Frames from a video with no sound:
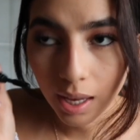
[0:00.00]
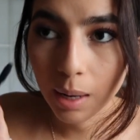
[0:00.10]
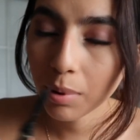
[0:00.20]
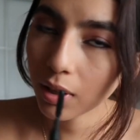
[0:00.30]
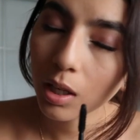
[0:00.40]
And
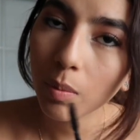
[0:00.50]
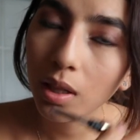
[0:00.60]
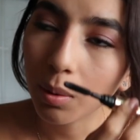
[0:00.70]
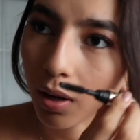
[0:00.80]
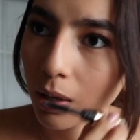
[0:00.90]
I put a little bit
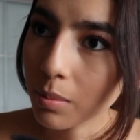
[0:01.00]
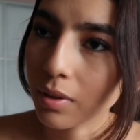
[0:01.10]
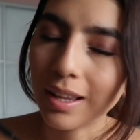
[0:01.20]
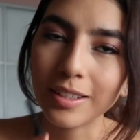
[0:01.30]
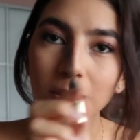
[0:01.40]
on the bottom,
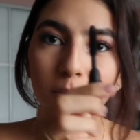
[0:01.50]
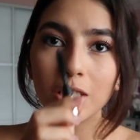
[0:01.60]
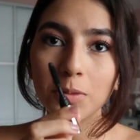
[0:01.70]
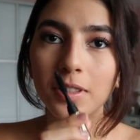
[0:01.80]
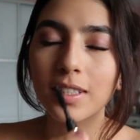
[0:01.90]
but not too
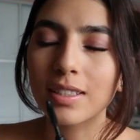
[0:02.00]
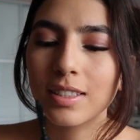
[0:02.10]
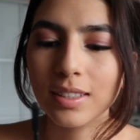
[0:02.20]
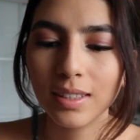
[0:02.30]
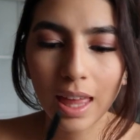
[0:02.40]
much
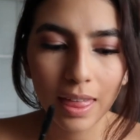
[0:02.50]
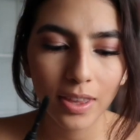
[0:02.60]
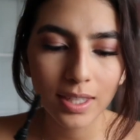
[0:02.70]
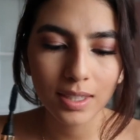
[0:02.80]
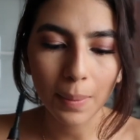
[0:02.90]
because
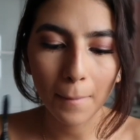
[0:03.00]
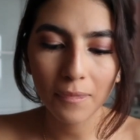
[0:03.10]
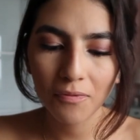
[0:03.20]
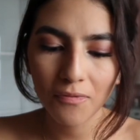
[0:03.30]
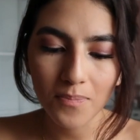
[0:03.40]
this
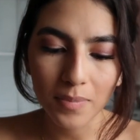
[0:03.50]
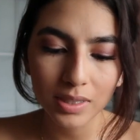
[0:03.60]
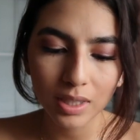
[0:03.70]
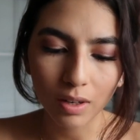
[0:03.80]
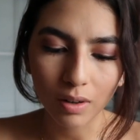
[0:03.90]

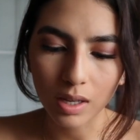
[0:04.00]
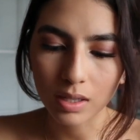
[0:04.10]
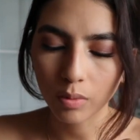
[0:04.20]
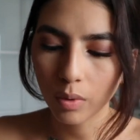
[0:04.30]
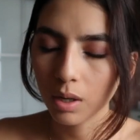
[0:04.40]
mascara
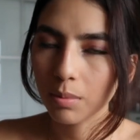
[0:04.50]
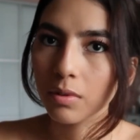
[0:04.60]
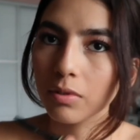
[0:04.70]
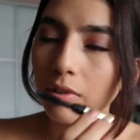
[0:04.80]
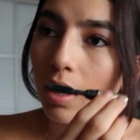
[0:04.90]
isn't
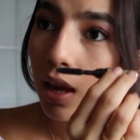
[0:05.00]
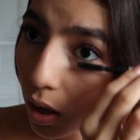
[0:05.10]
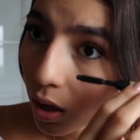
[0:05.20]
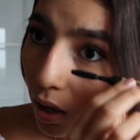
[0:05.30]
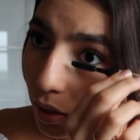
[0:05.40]
waterproof
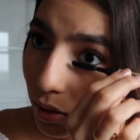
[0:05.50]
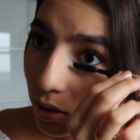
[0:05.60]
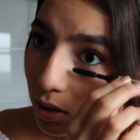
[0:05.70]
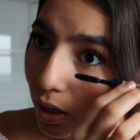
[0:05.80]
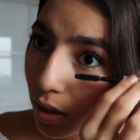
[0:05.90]
and
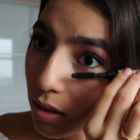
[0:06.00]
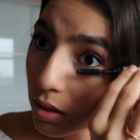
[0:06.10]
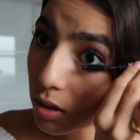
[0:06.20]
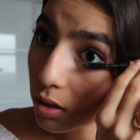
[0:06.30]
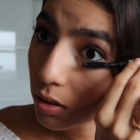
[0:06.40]
it
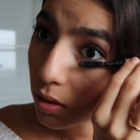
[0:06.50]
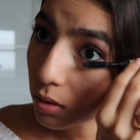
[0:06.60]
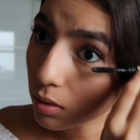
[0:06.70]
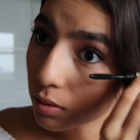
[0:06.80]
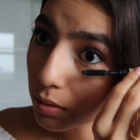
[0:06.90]
tends
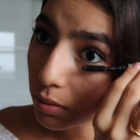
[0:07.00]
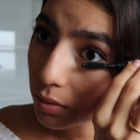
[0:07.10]
to